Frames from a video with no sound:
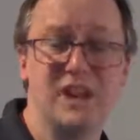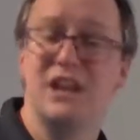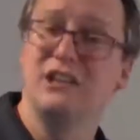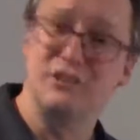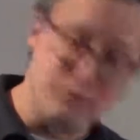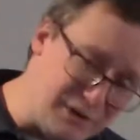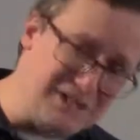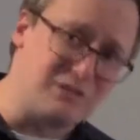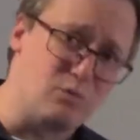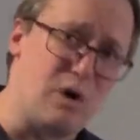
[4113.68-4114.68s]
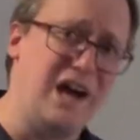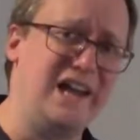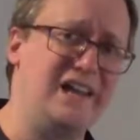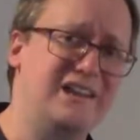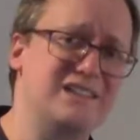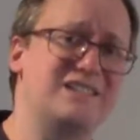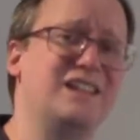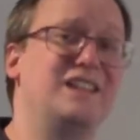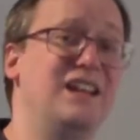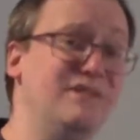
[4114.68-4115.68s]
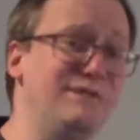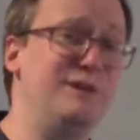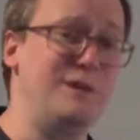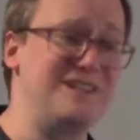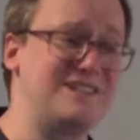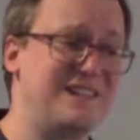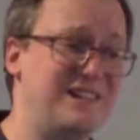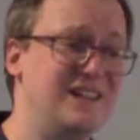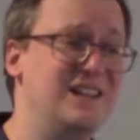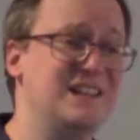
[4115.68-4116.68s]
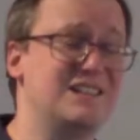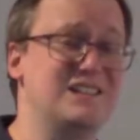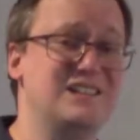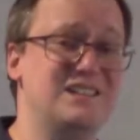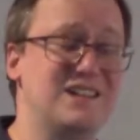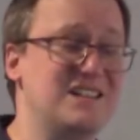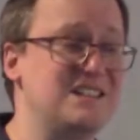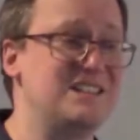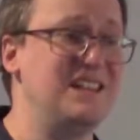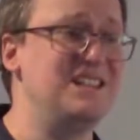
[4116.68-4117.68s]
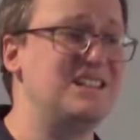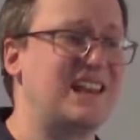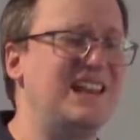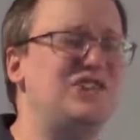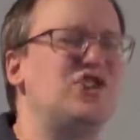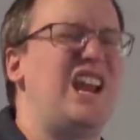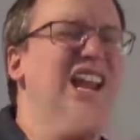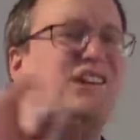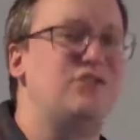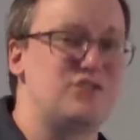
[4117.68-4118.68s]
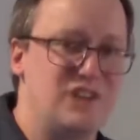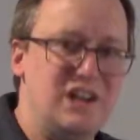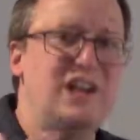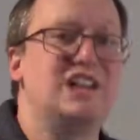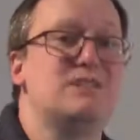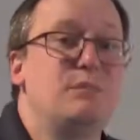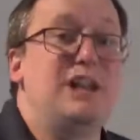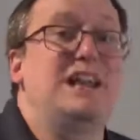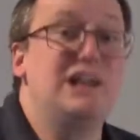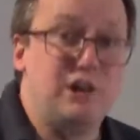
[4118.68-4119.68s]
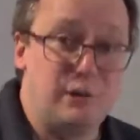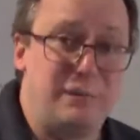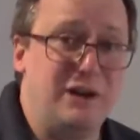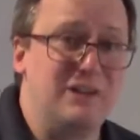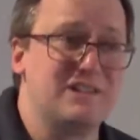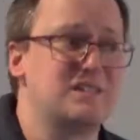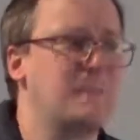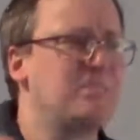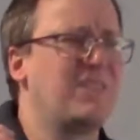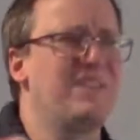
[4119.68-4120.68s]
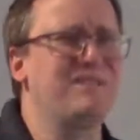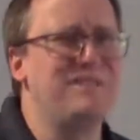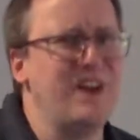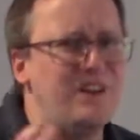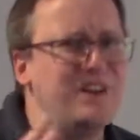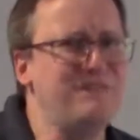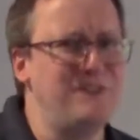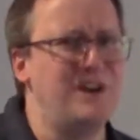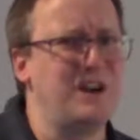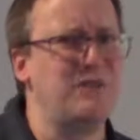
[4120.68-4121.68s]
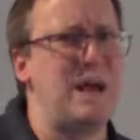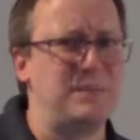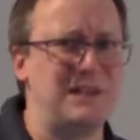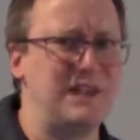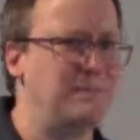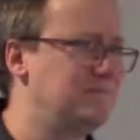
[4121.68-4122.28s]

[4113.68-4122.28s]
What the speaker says: And the reason why is that influenza is a disease that can change its molecular appearance very, very rapidly.